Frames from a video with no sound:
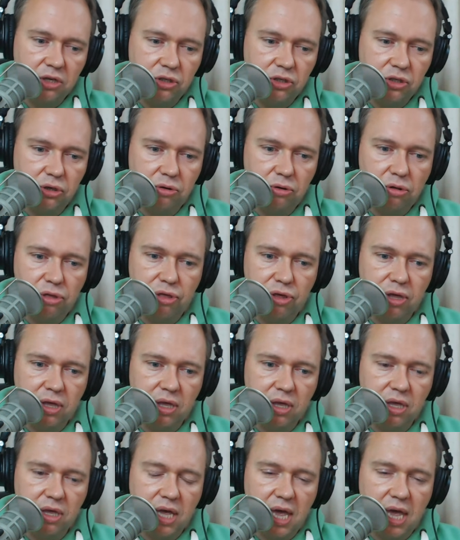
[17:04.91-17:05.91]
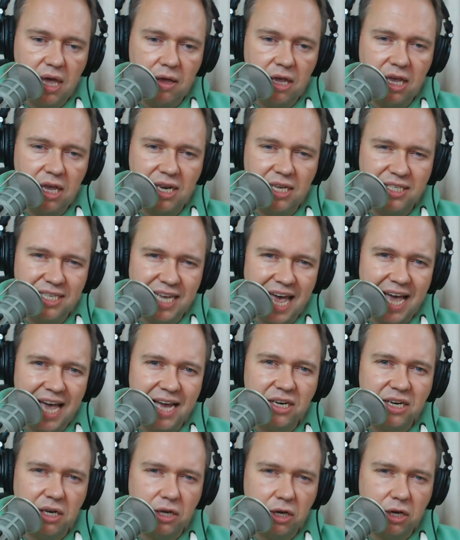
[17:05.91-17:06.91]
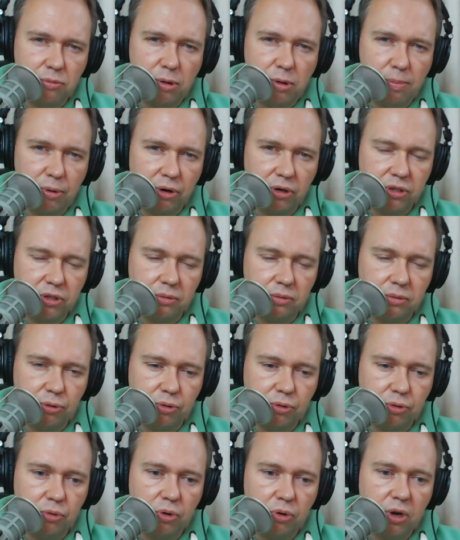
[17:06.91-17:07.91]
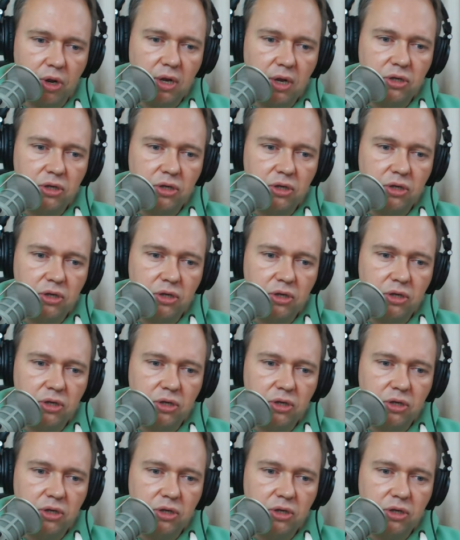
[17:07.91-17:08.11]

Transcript: Do you think it is actually going to be possible